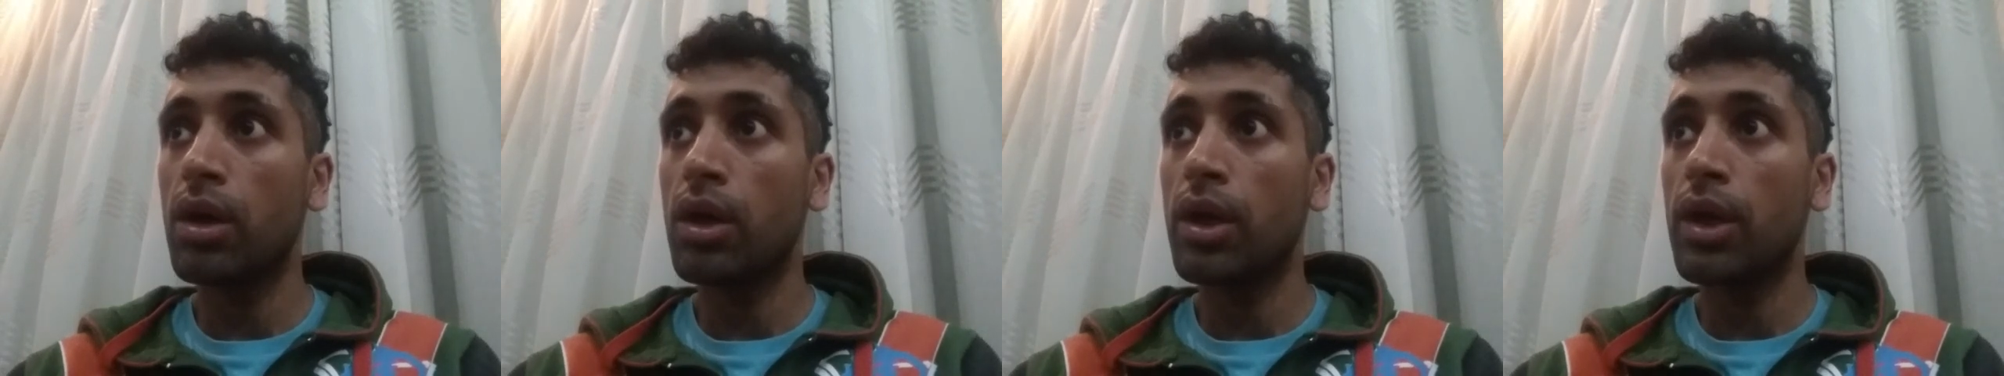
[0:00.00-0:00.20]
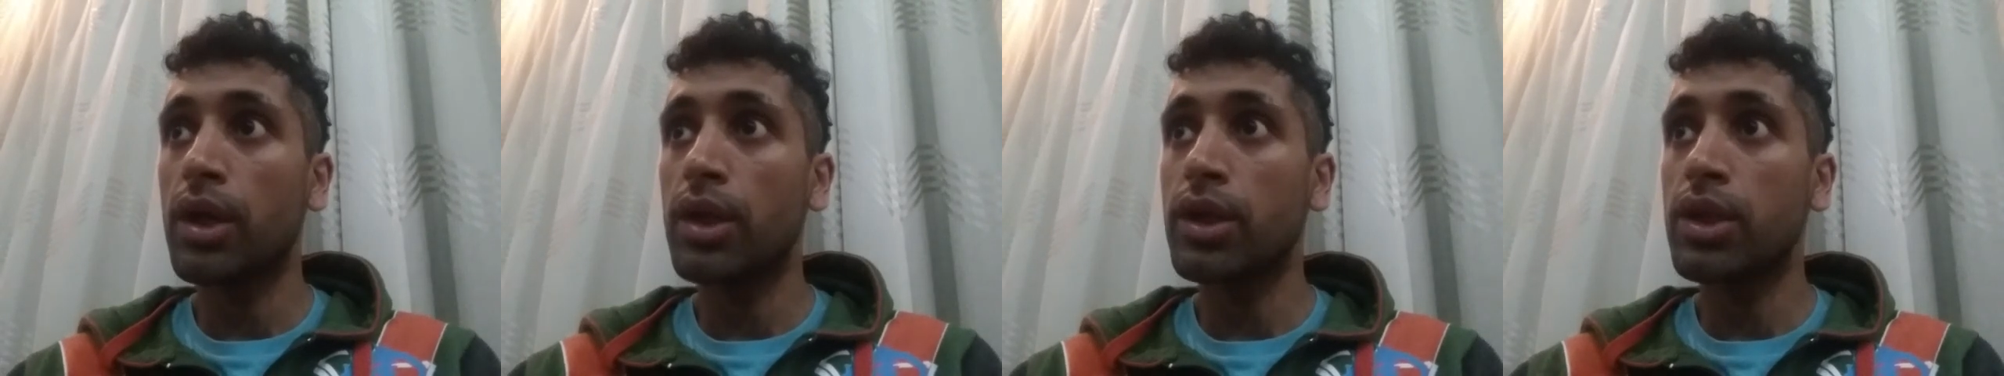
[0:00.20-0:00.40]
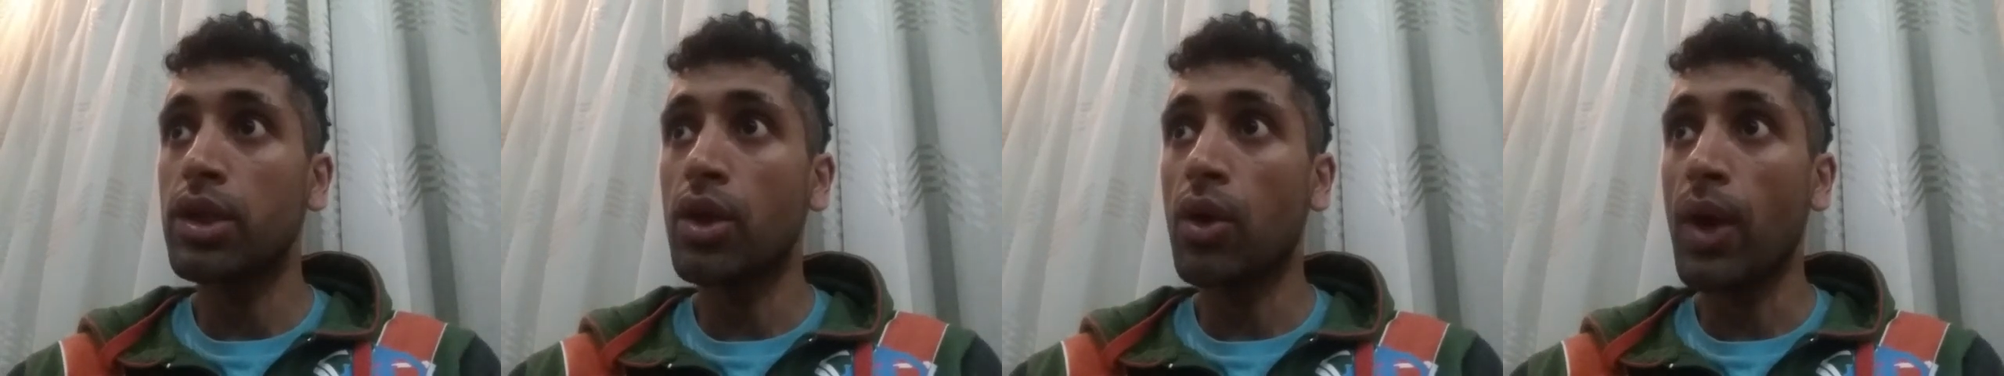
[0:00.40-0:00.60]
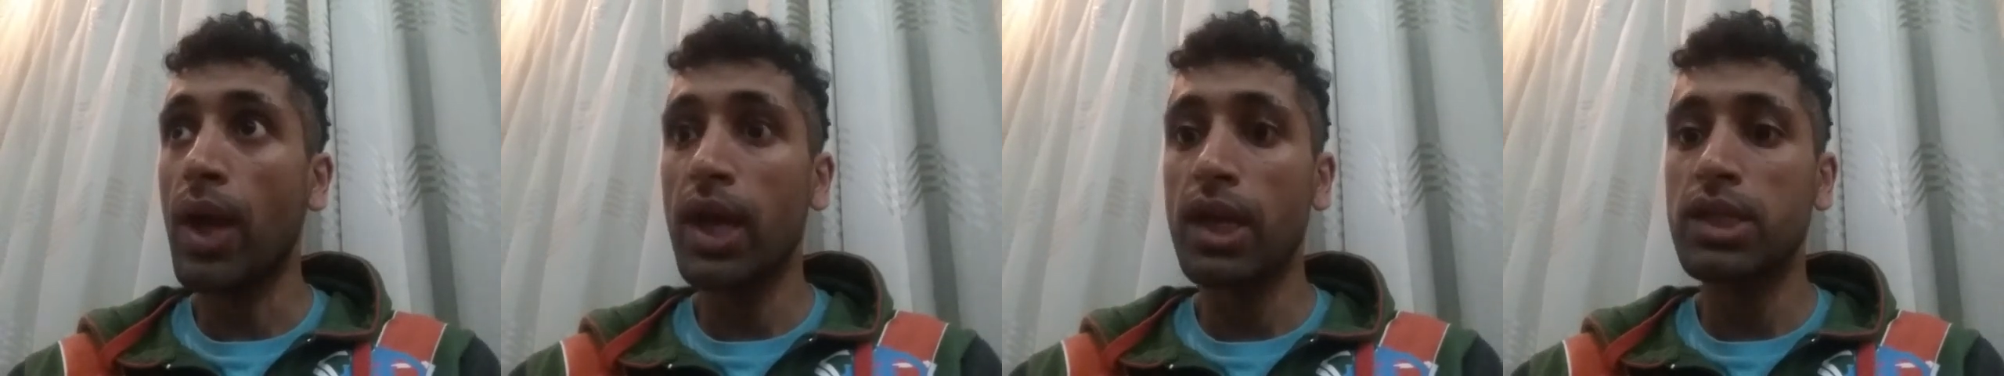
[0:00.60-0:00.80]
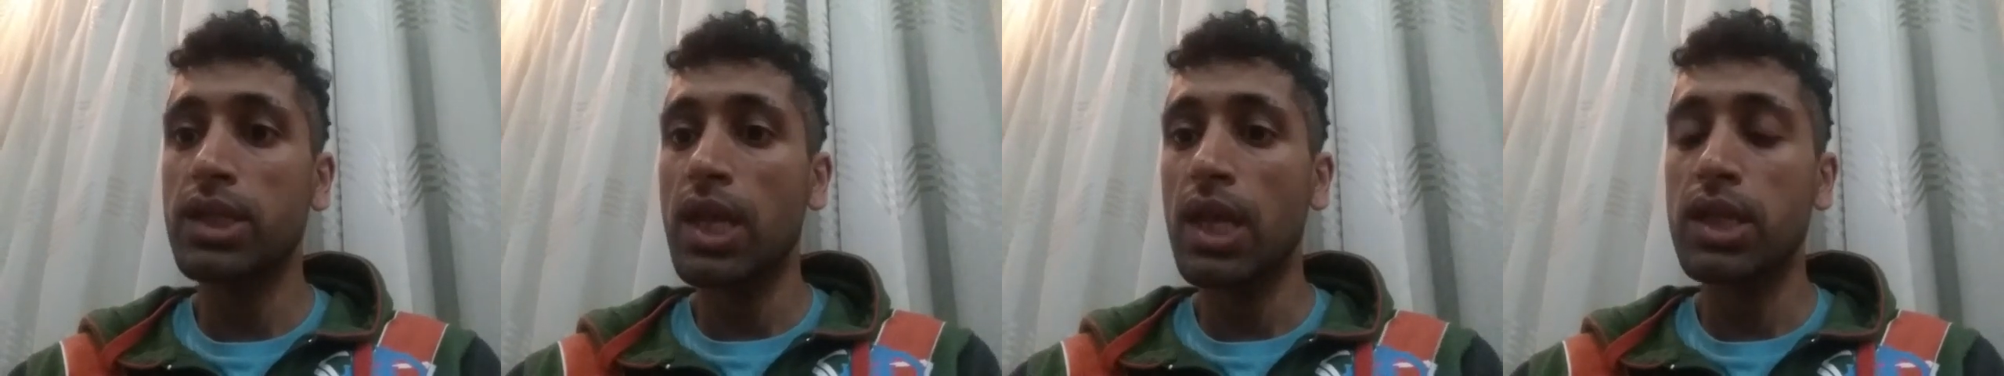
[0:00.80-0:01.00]

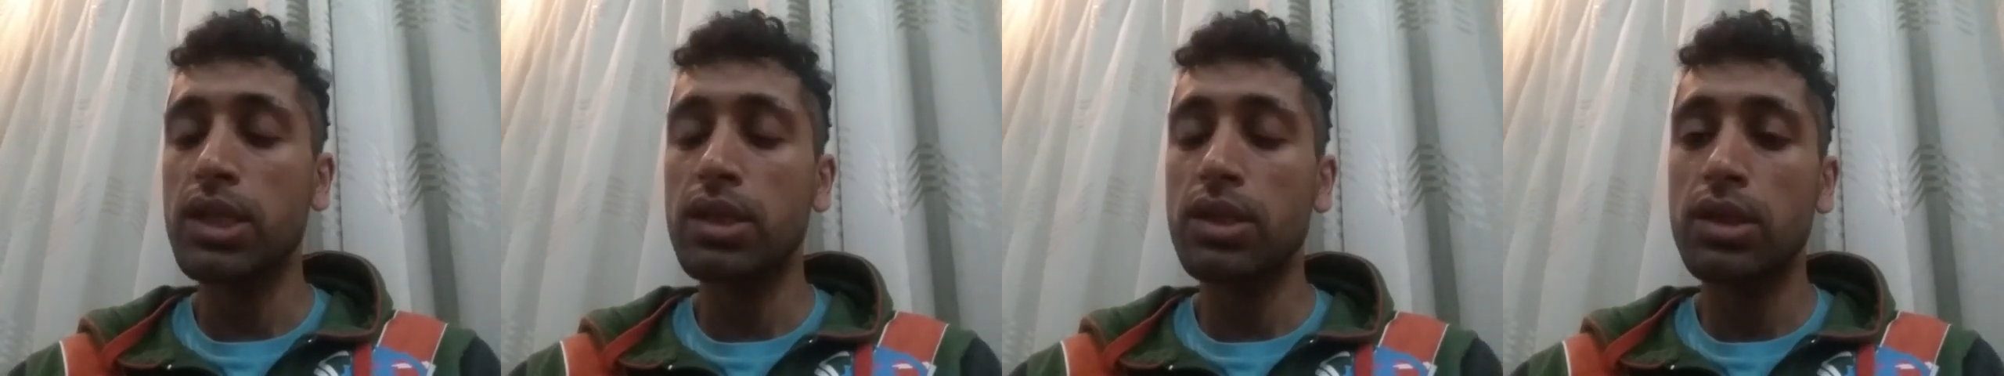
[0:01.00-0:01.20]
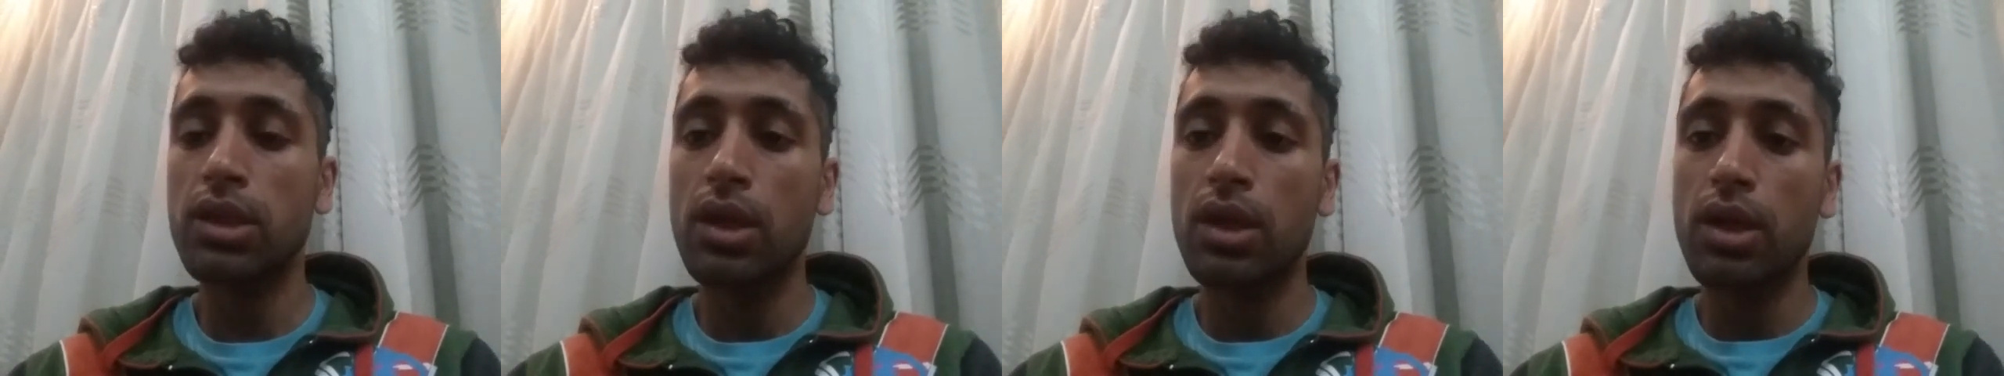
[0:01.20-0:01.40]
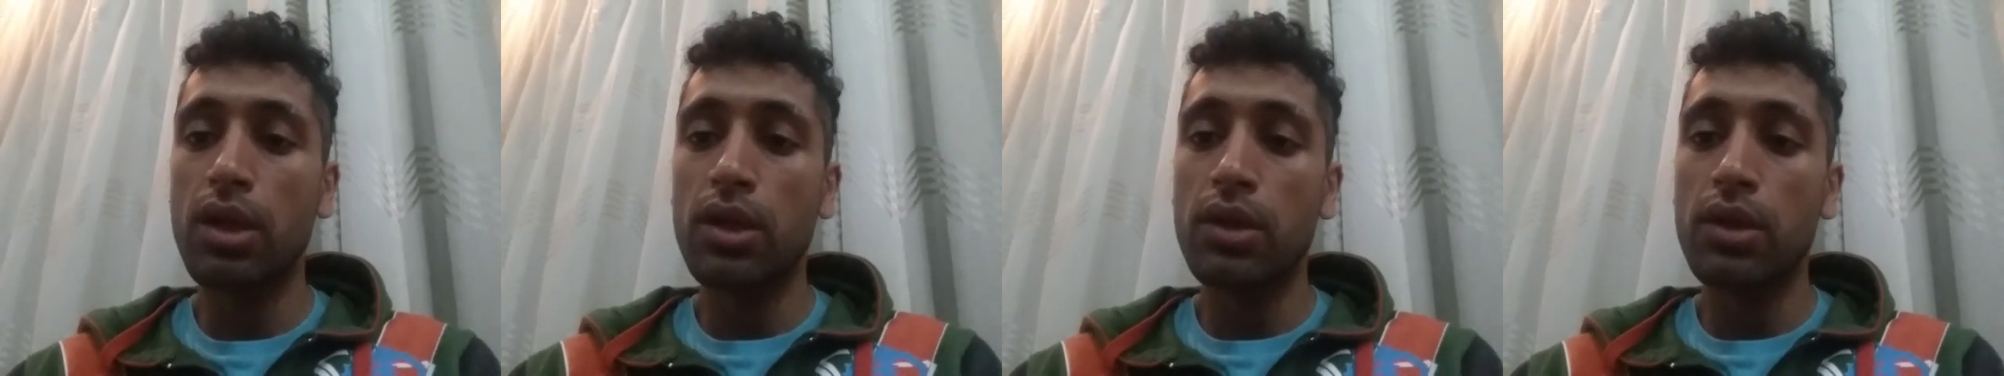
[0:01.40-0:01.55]
excess.